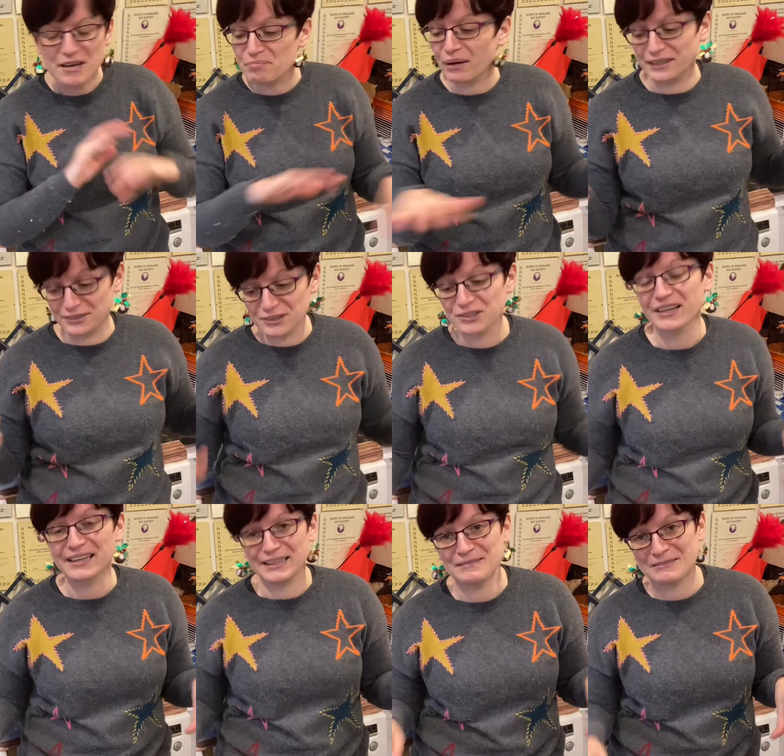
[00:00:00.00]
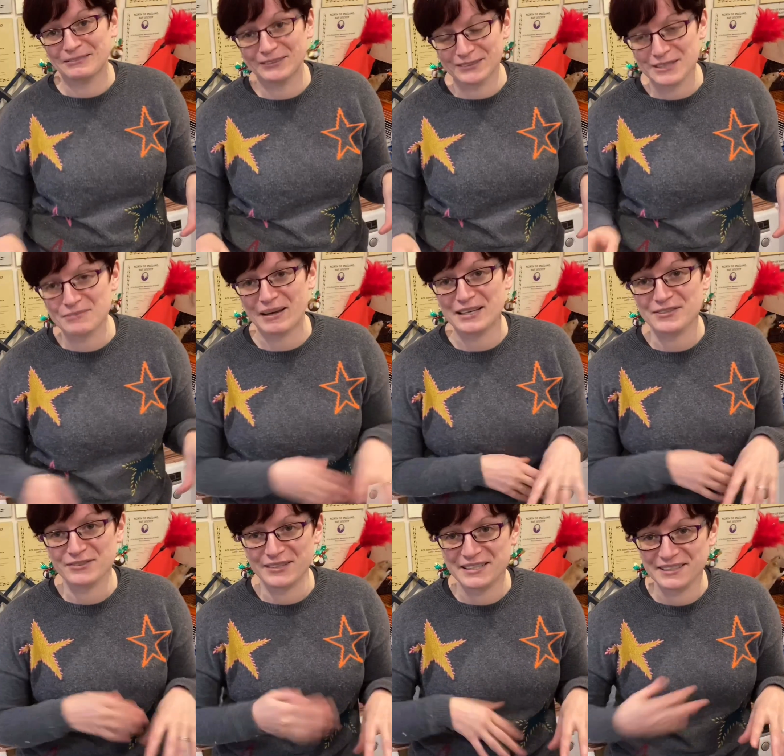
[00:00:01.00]
but I do try and leave the floor space
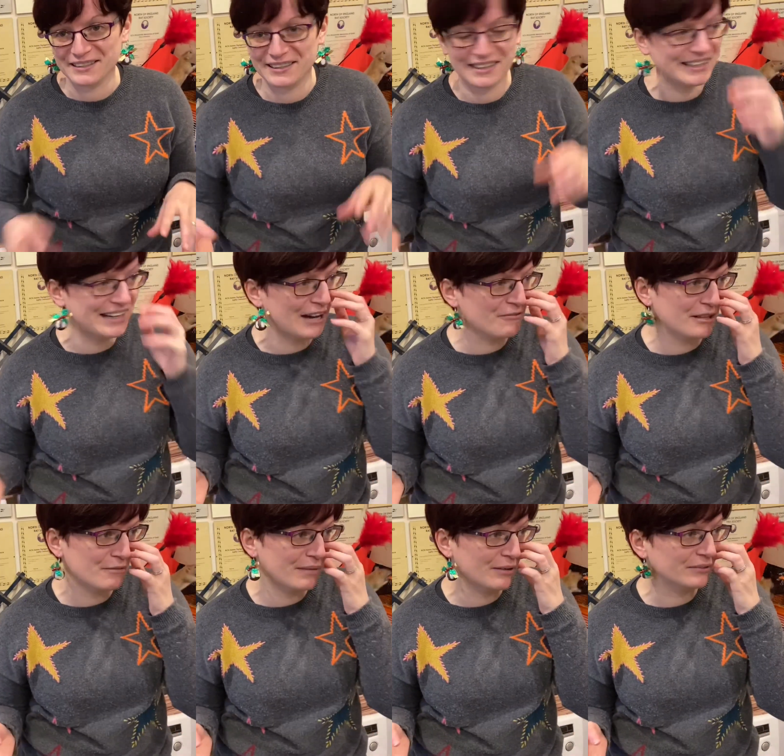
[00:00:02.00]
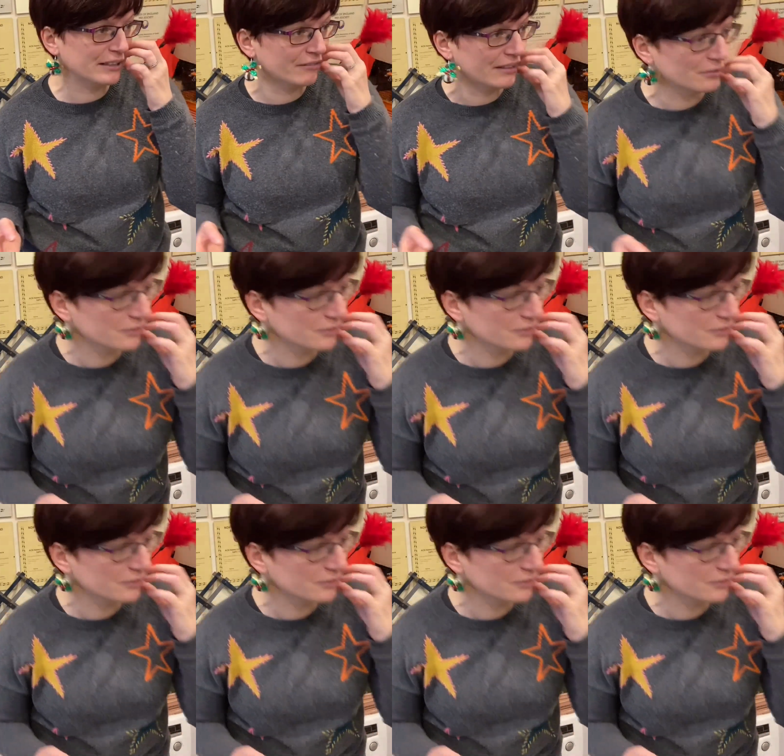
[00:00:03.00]
free so that they can have that bounding around.